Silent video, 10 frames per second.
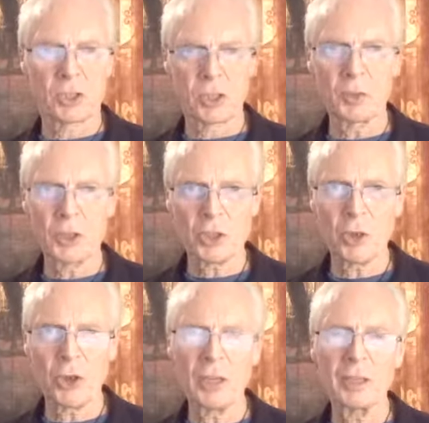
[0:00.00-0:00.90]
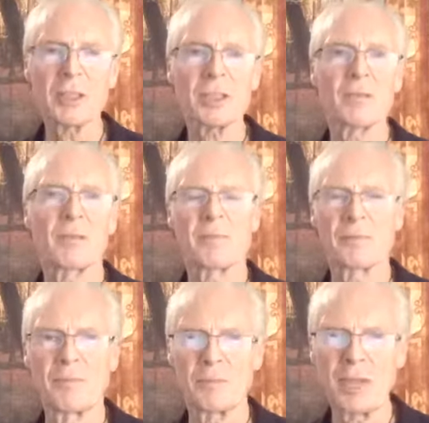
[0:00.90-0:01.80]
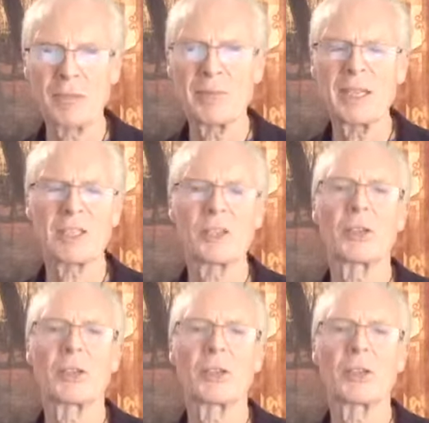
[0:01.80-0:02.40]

too much oils, red meat and all